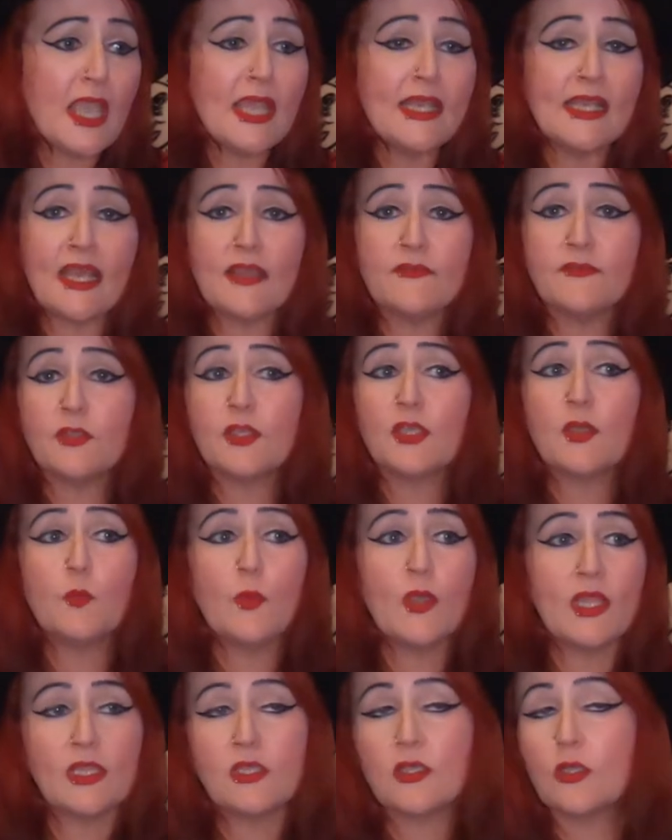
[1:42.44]
I'll have a look in
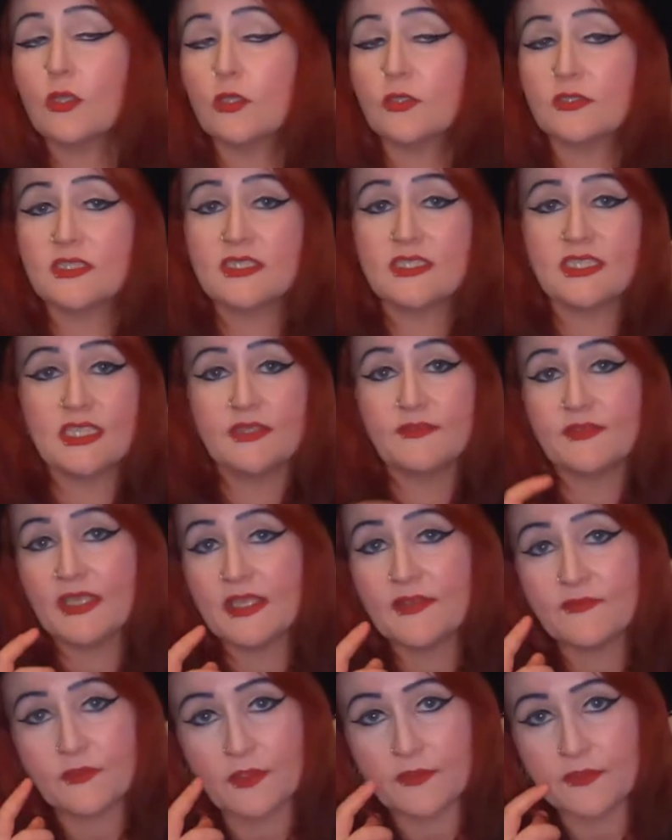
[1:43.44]
Wilko to see if
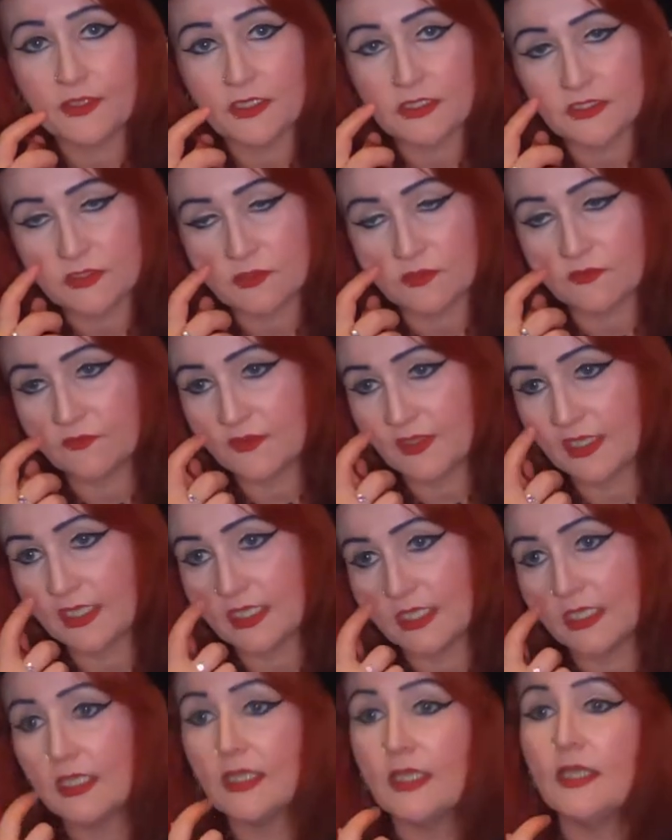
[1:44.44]
they've got their stuff
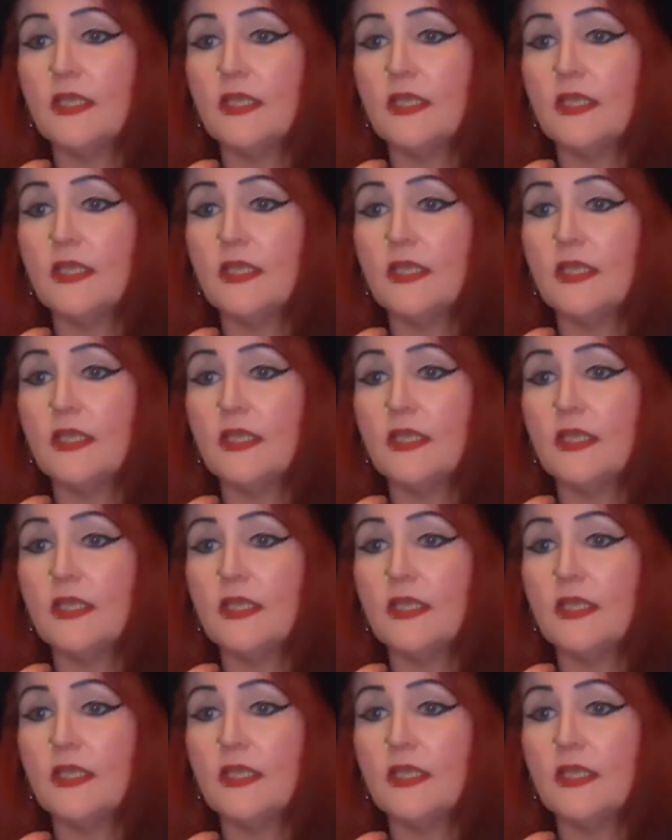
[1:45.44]
in.